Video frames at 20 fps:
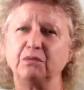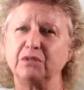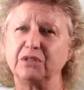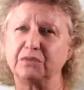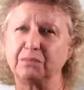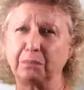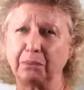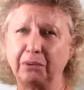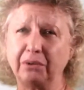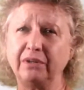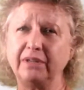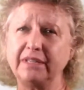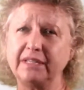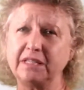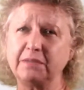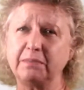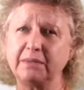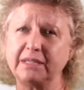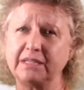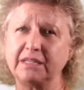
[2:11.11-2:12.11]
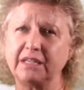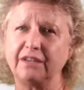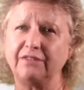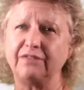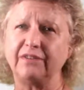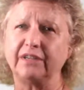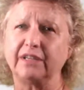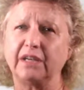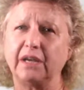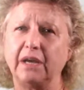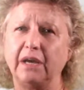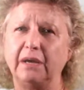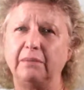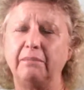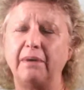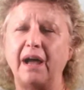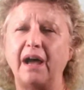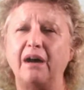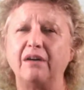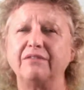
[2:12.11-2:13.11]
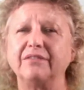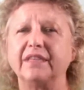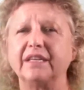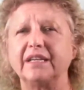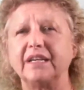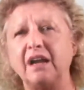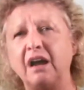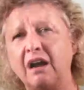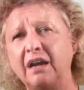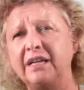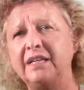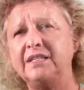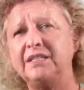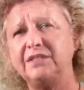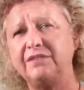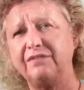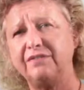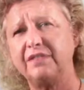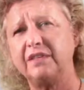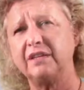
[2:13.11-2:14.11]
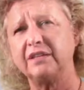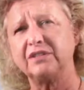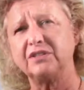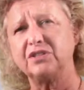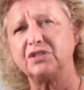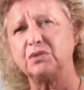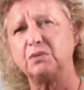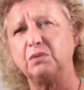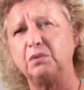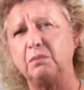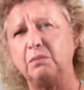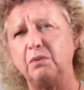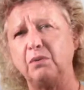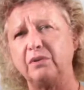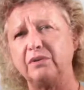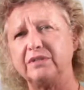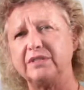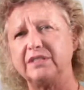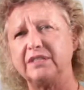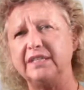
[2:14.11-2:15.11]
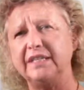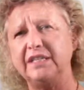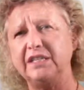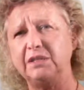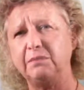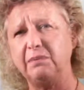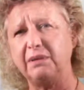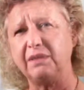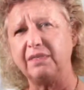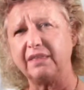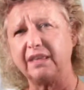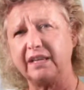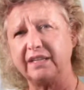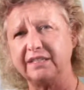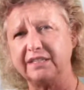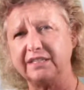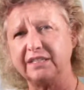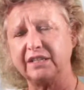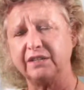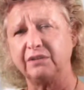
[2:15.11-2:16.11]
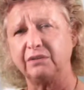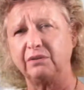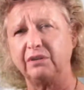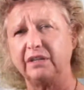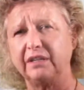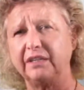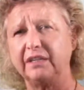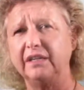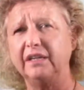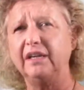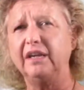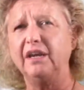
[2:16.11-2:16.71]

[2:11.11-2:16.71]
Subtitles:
was pretty specific about the kinds of things school boards need to be considering